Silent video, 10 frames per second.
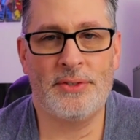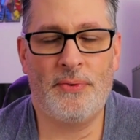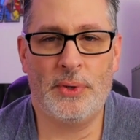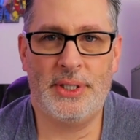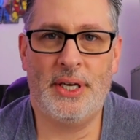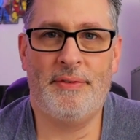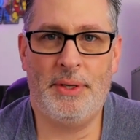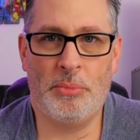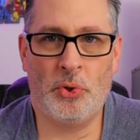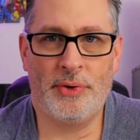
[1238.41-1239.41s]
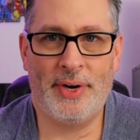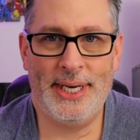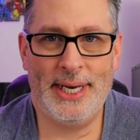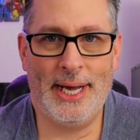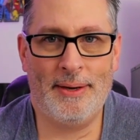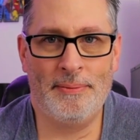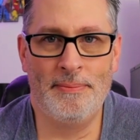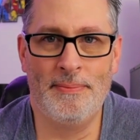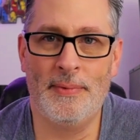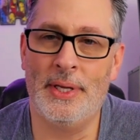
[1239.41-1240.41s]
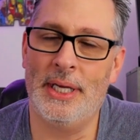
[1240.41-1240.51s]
X470 board right now,